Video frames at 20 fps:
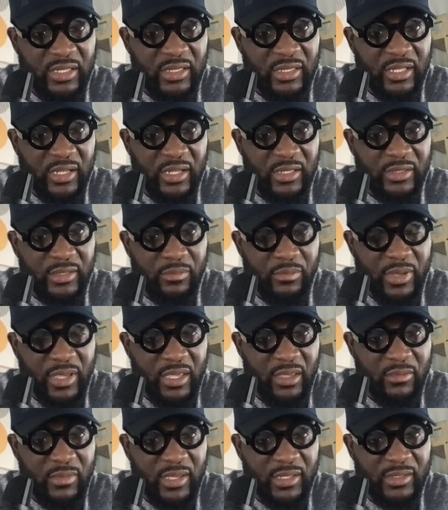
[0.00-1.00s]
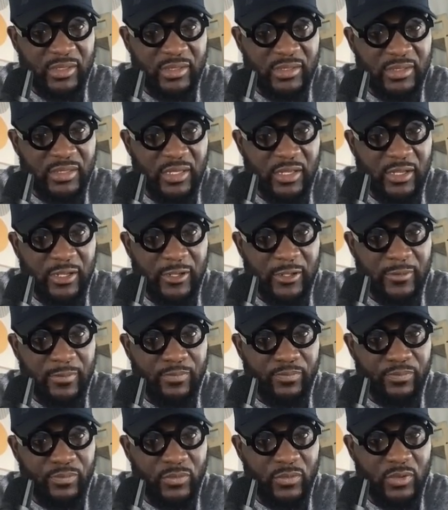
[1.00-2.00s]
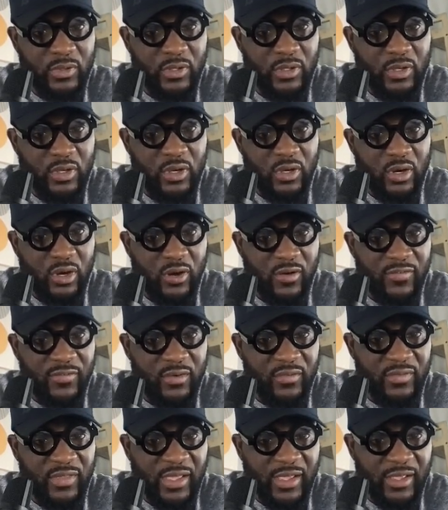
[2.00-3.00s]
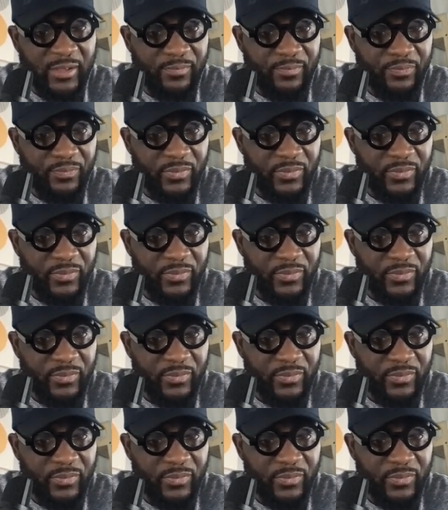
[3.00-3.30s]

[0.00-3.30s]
the payment off of that.